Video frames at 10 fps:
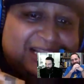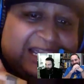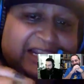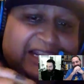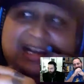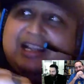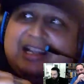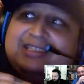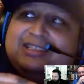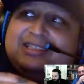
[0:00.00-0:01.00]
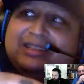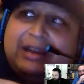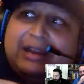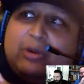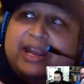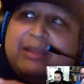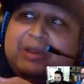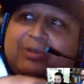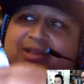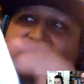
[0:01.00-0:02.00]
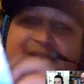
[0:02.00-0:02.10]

at cons, that I want to get people to sign